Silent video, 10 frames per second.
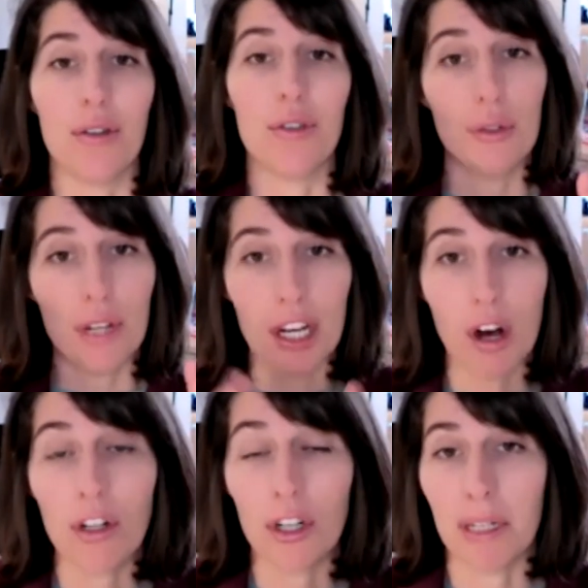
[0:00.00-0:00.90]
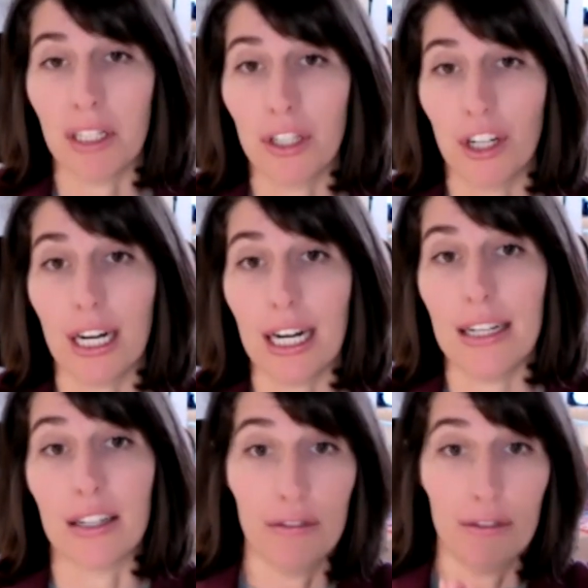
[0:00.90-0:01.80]
doing owner builder
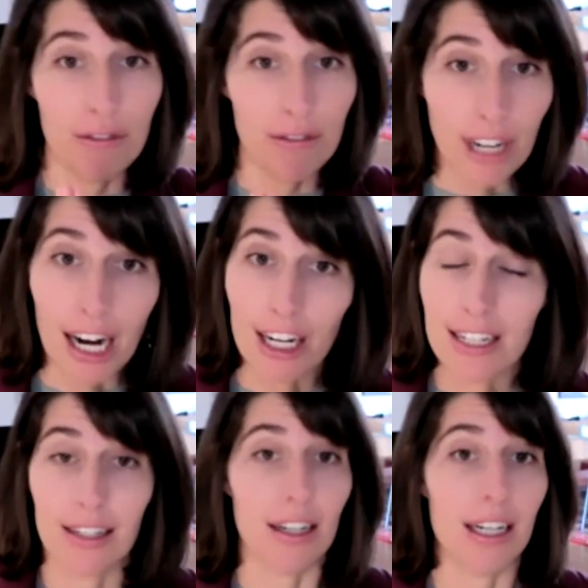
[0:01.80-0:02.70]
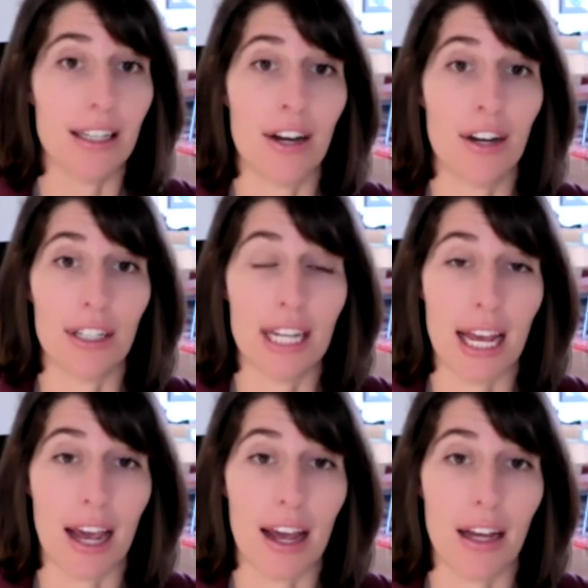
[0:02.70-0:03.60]
is a very serious
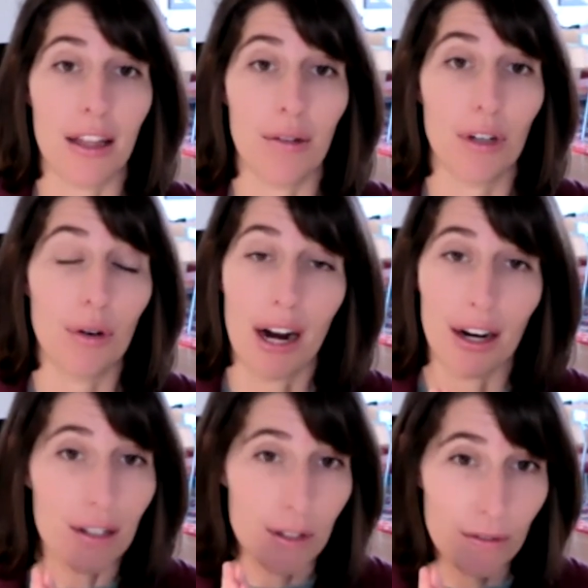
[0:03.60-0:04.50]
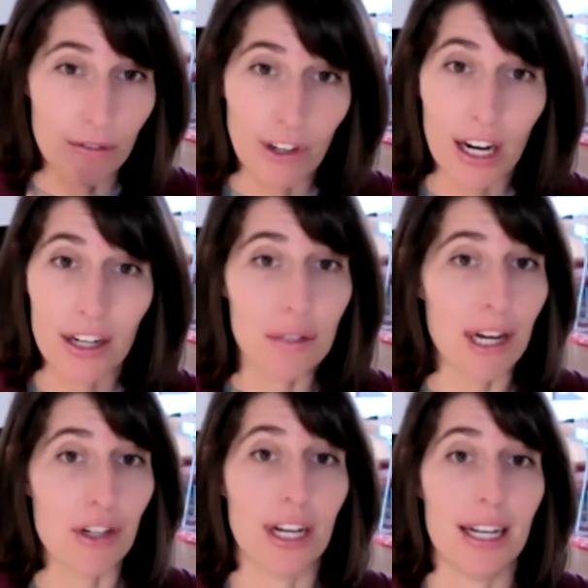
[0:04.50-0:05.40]
undertaking that requires very
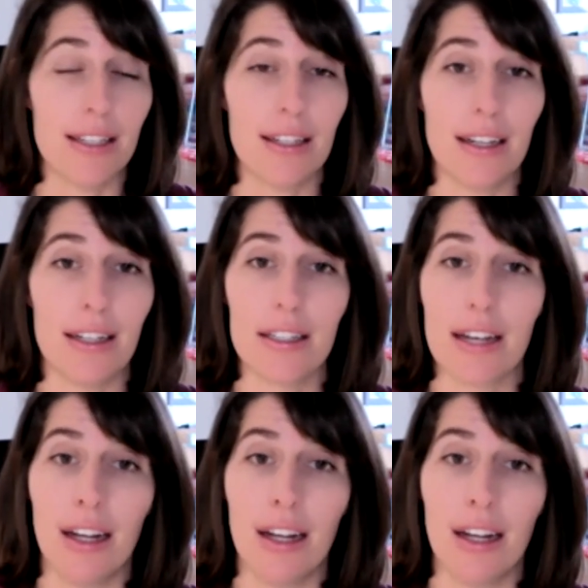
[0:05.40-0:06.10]
specialized skills.